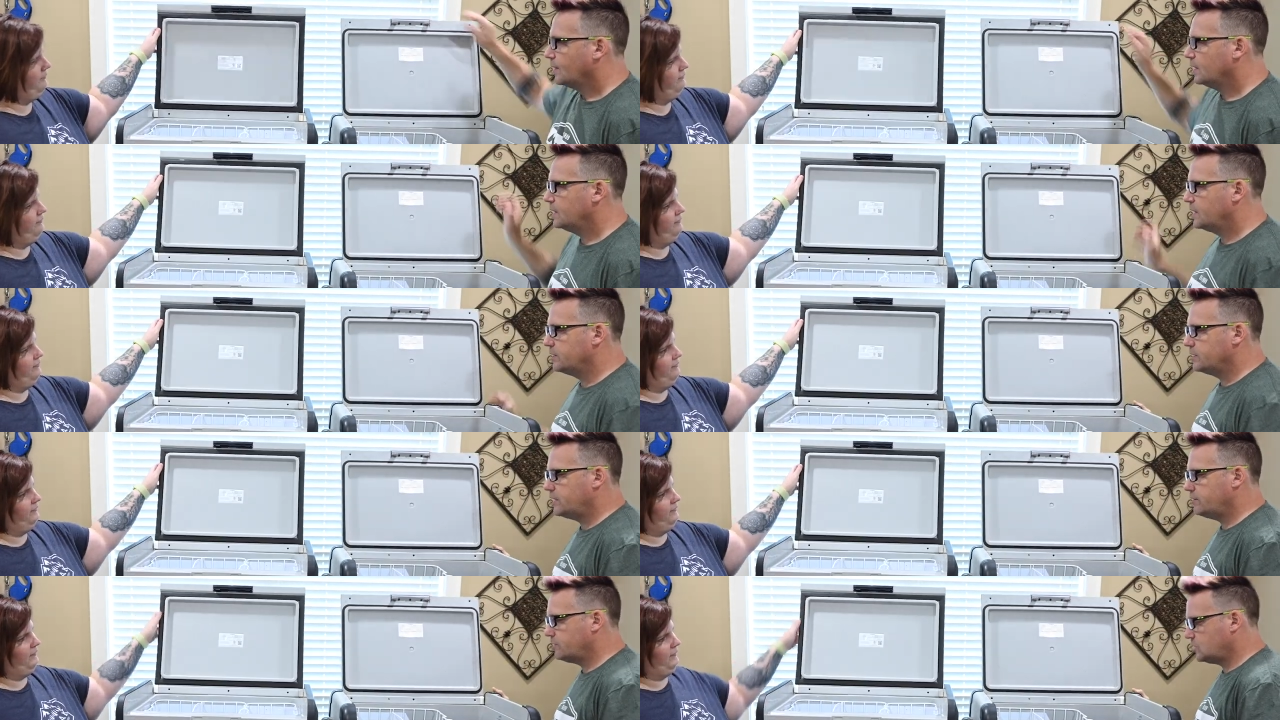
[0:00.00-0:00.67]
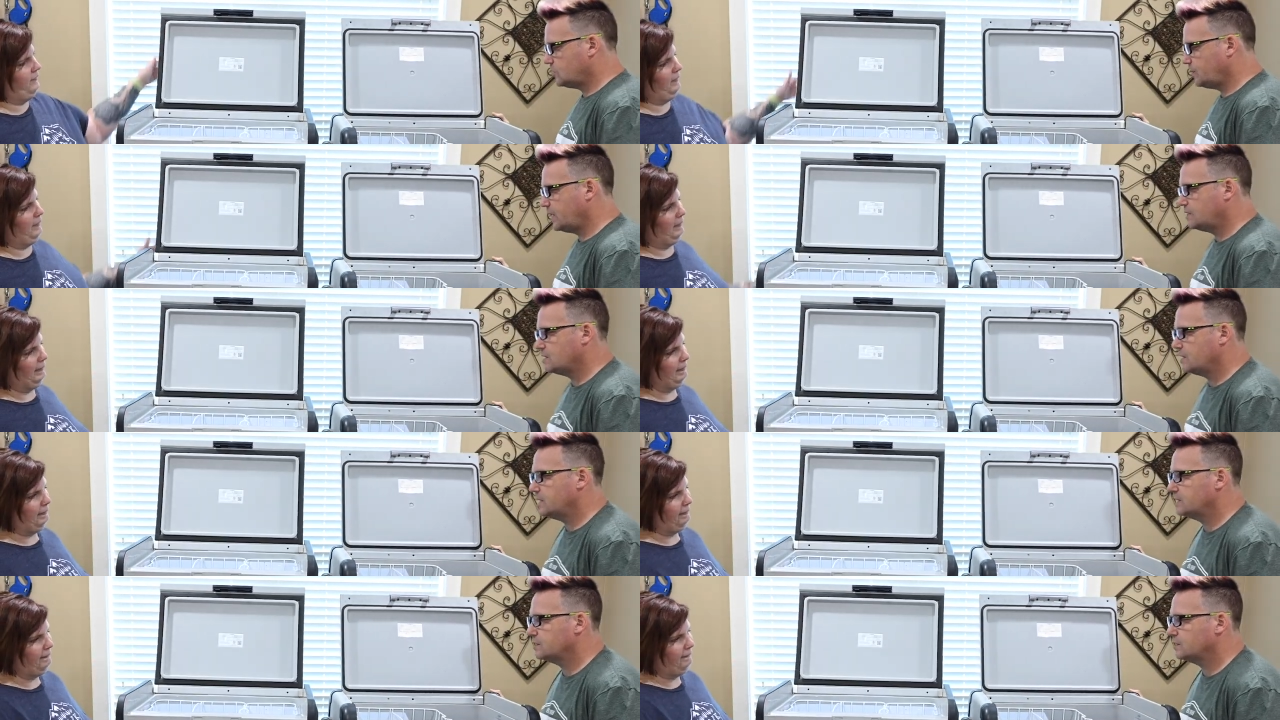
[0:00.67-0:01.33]
Speaker 1: The interior space on
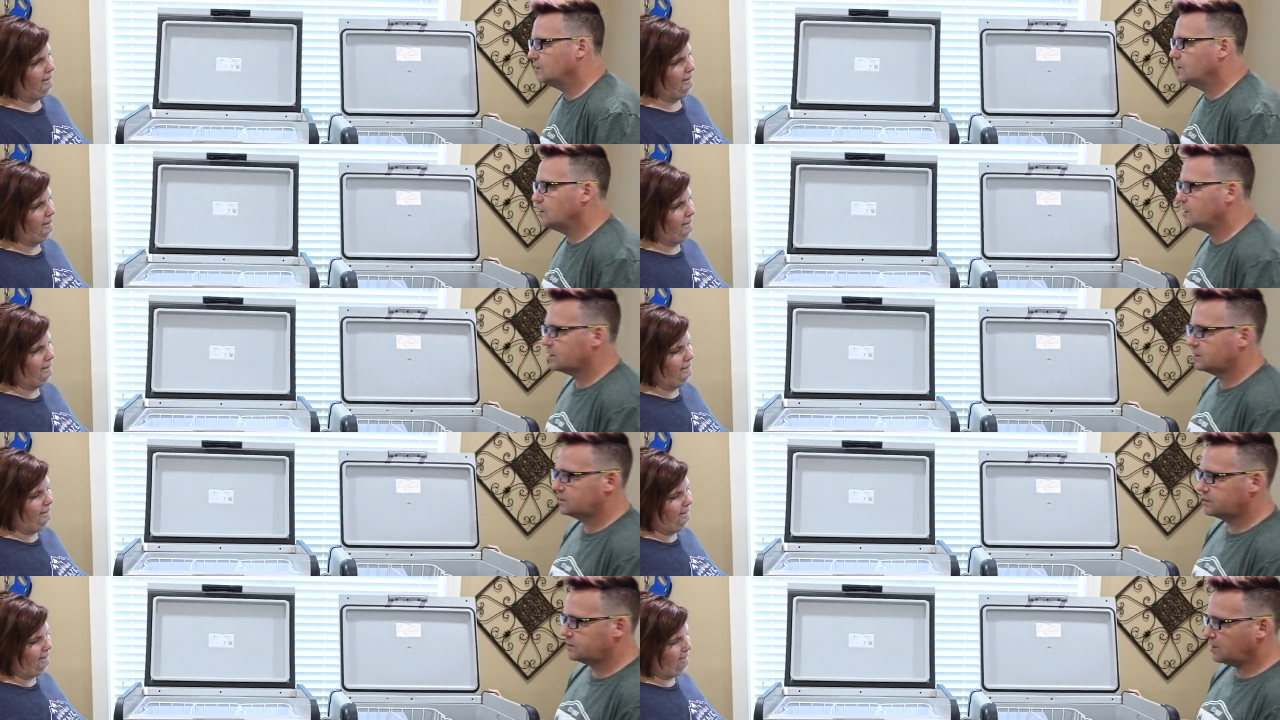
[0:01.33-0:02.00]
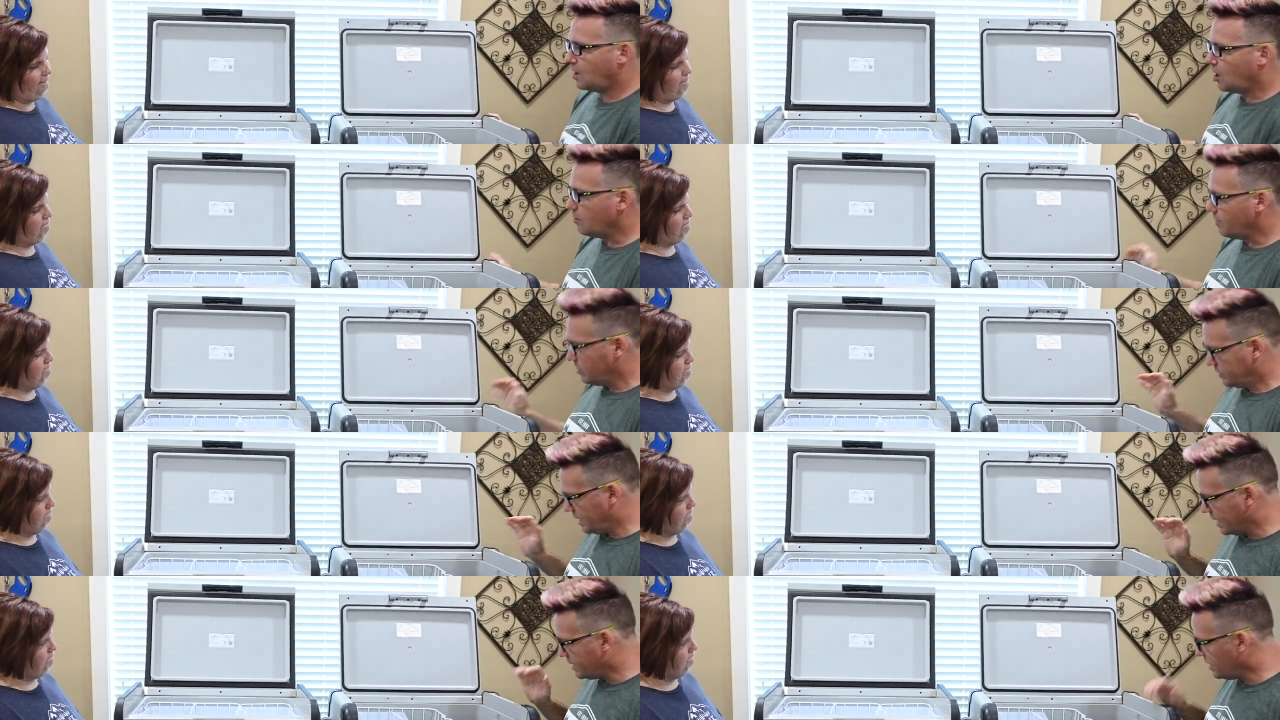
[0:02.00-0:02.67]
these looks
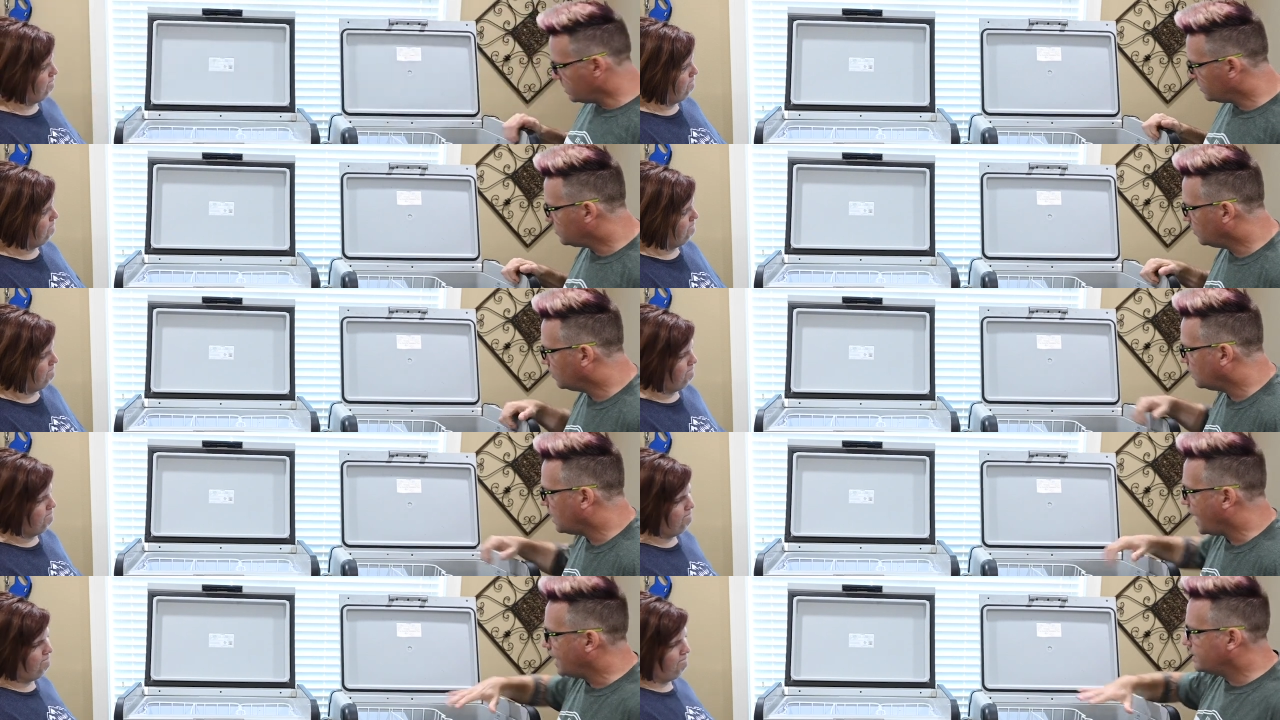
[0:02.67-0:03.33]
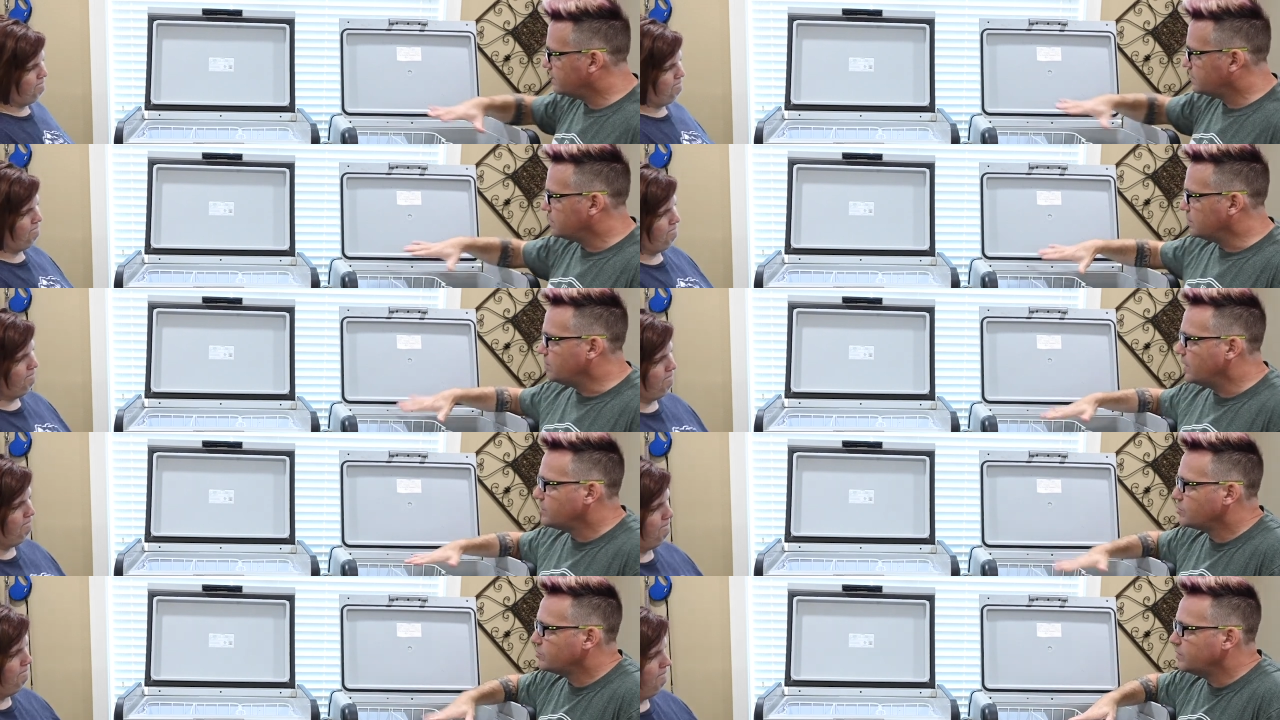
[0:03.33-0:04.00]
almost identical. I did some
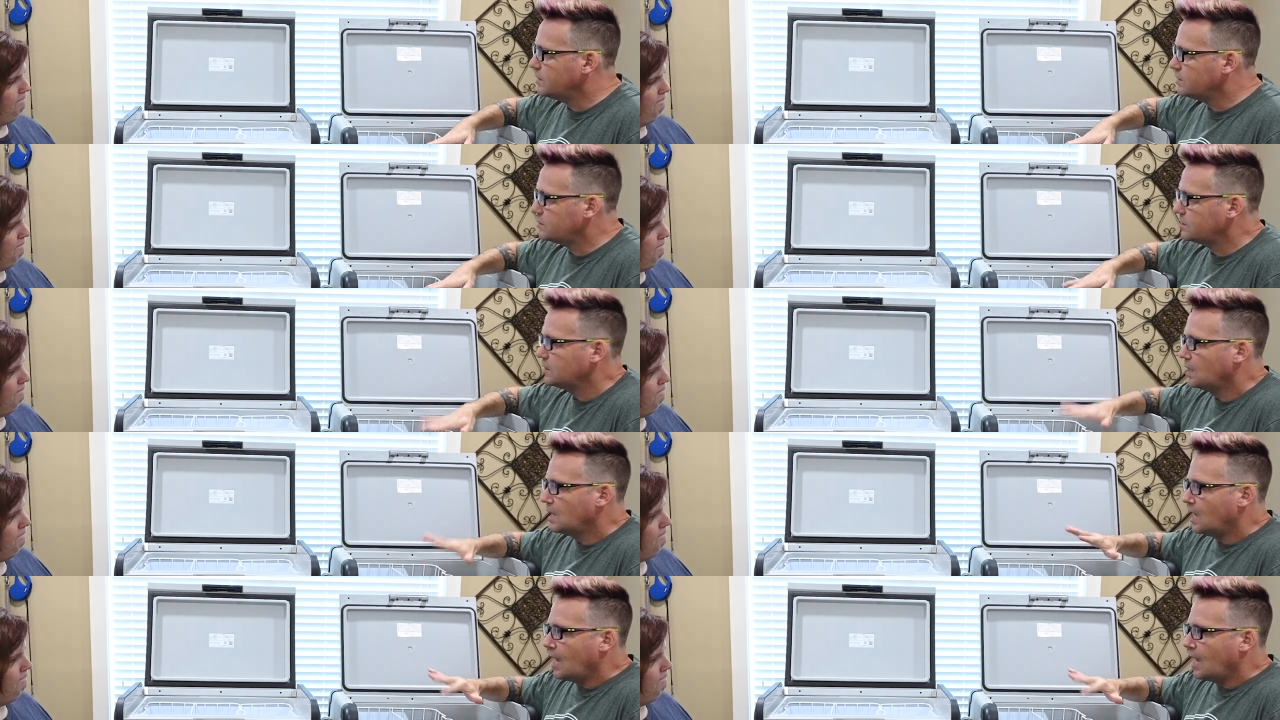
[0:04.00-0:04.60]
measurements.